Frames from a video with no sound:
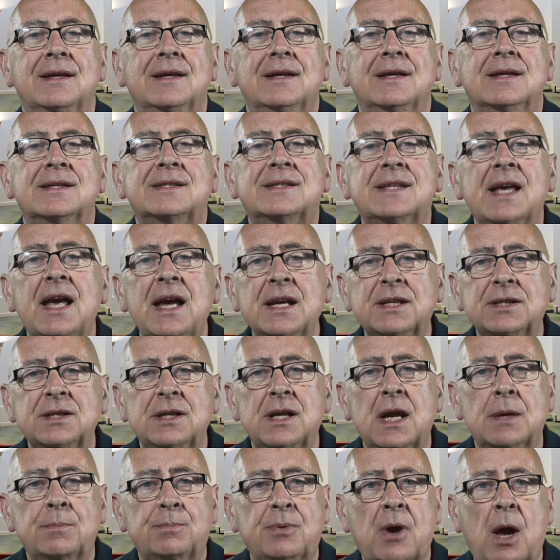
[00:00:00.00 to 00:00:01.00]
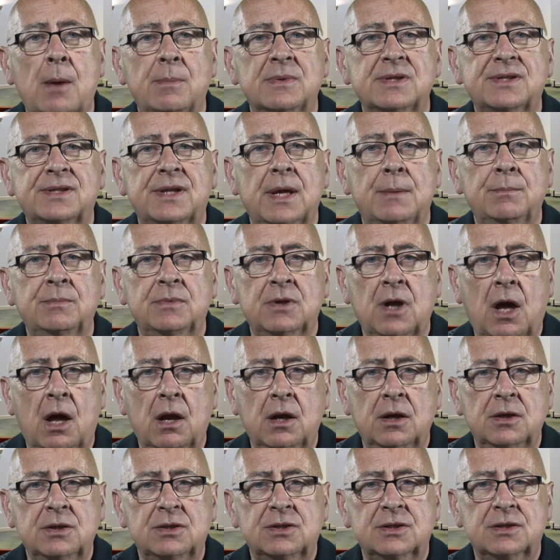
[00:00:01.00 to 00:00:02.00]
Satan had promised them
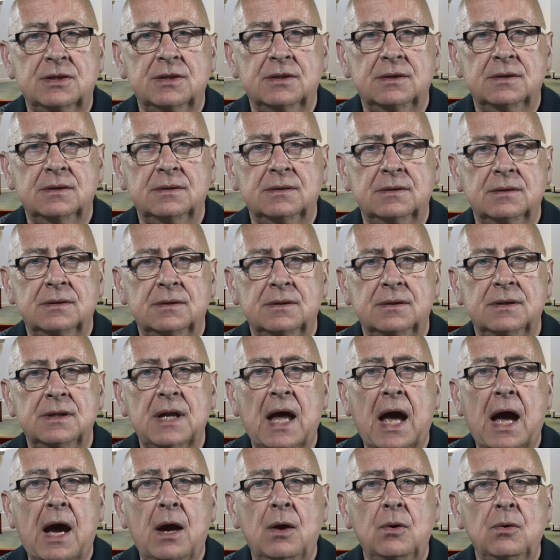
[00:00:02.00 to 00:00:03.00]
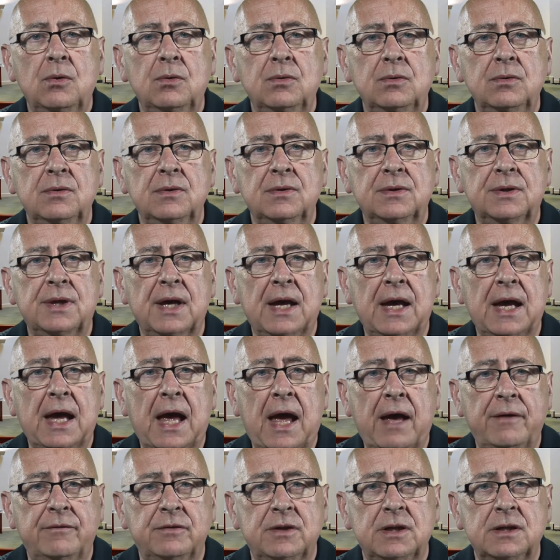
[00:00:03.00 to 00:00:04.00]
knowledge. Now they
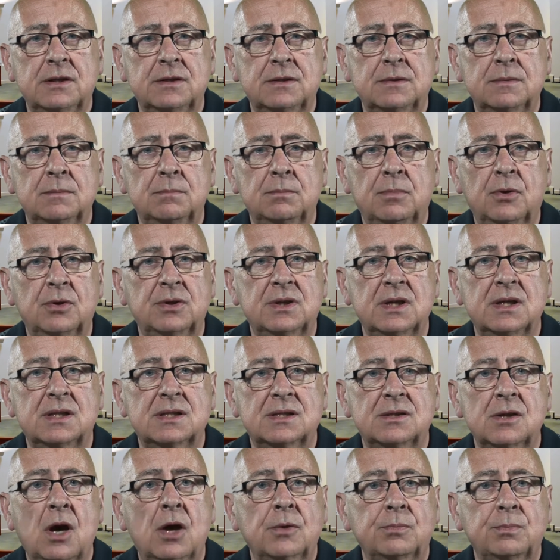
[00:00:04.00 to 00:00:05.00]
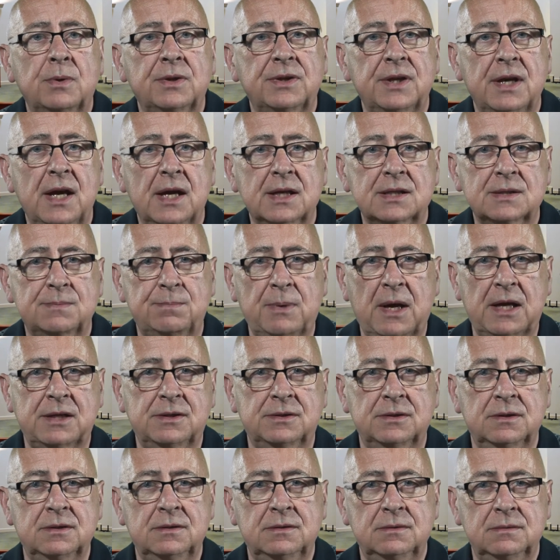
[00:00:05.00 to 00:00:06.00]
have it, but it's not what they
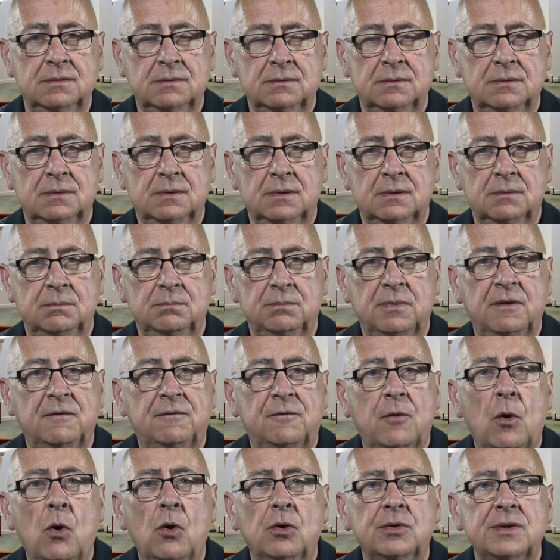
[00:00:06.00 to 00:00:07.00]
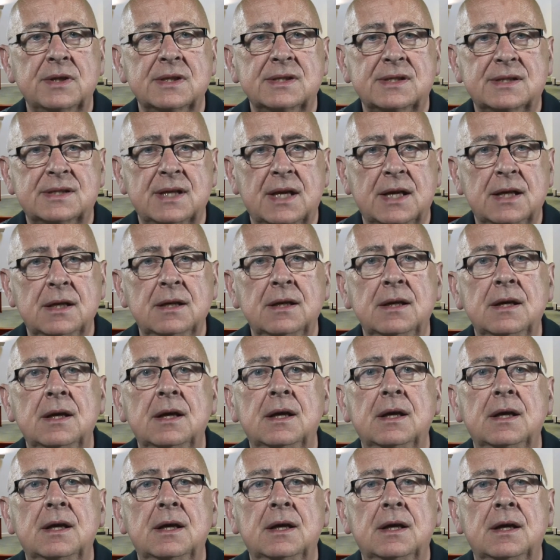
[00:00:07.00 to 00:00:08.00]
expected. Before the sin,
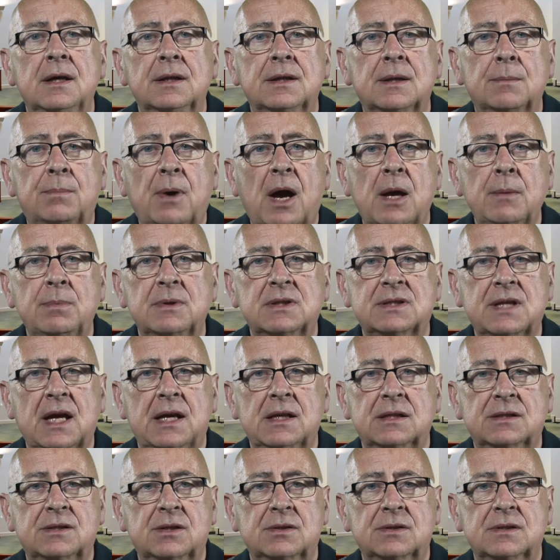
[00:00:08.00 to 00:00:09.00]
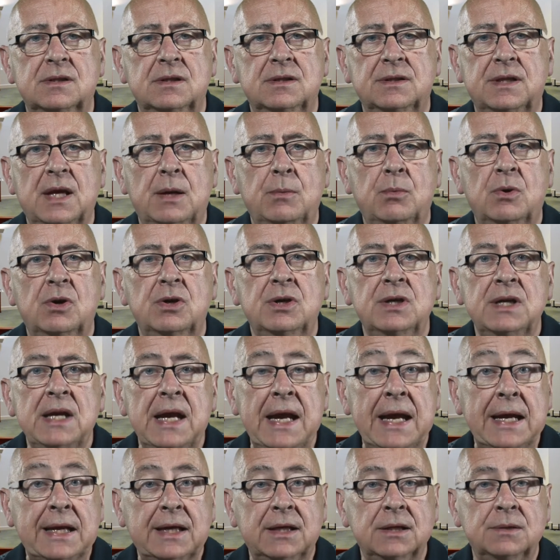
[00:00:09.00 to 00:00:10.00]
the Bible tells us they were
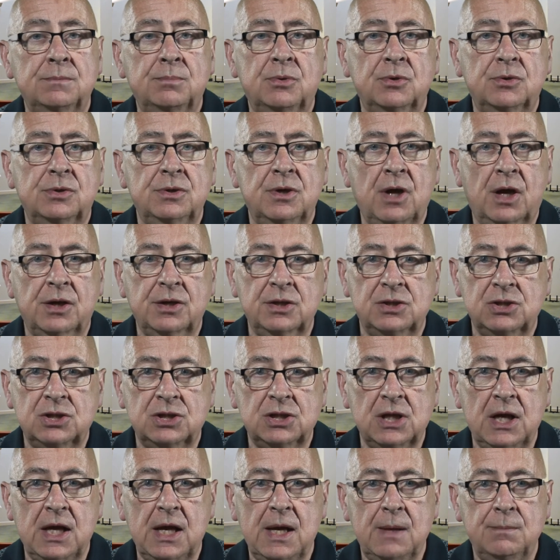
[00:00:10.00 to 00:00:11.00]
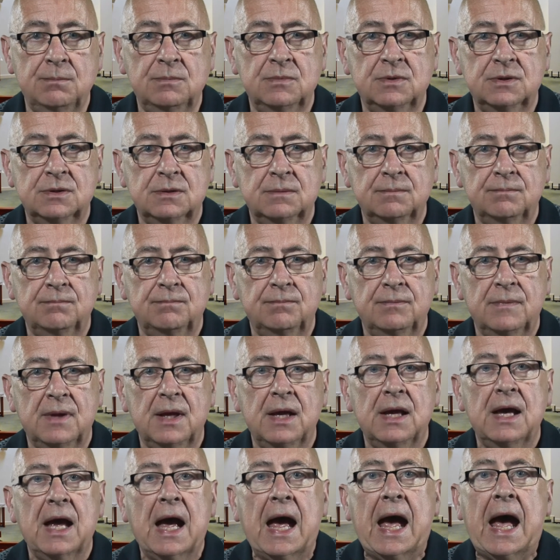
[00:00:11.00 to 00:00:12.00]
naked but not ashamed.
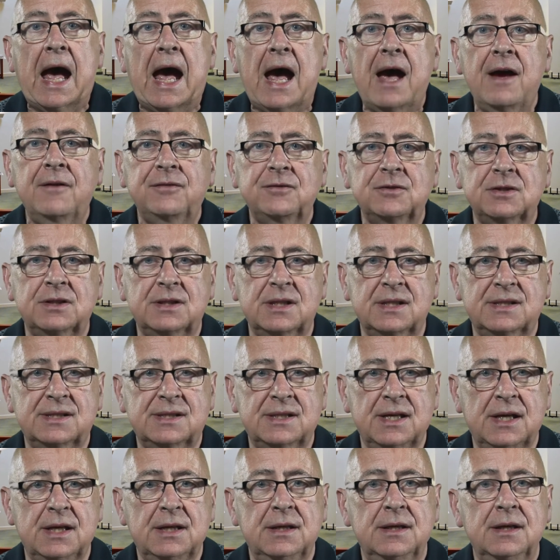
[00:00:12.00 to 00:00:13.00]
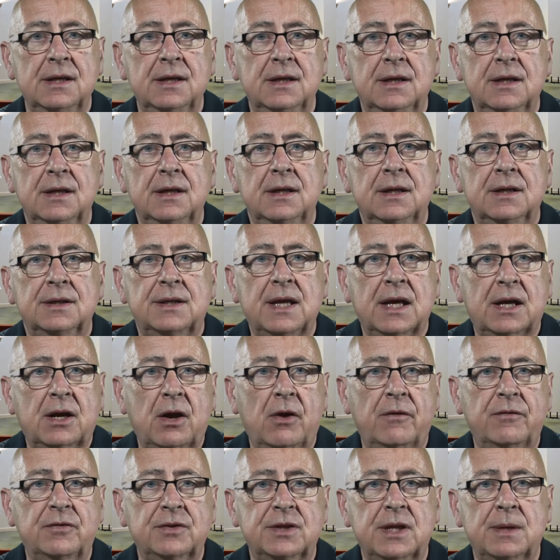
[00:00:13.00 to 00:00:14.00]
After the sin, they
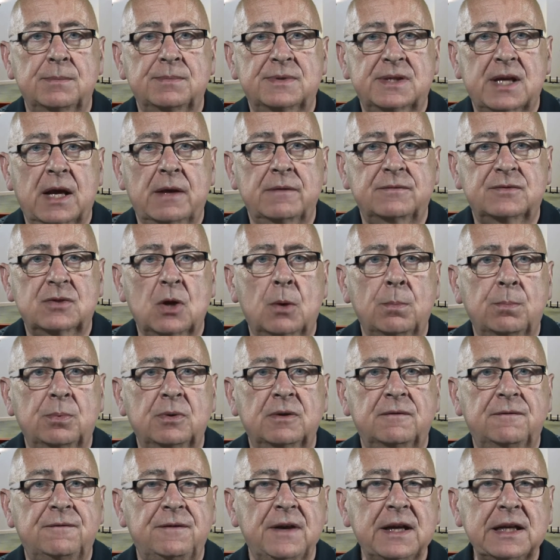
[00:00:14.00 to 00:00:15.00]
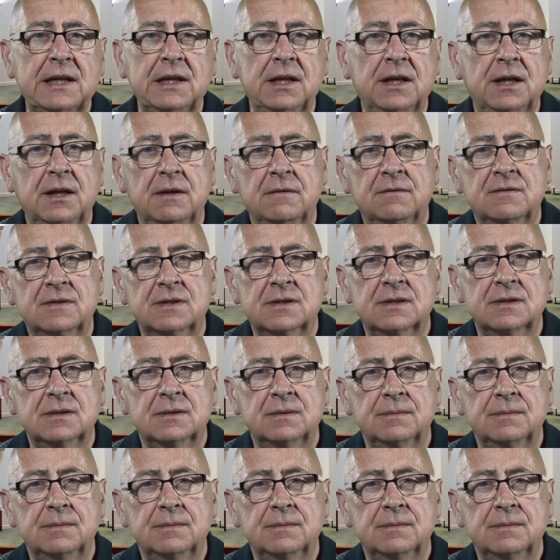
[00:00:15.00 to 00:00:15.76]
covered themselves up with fig leaves.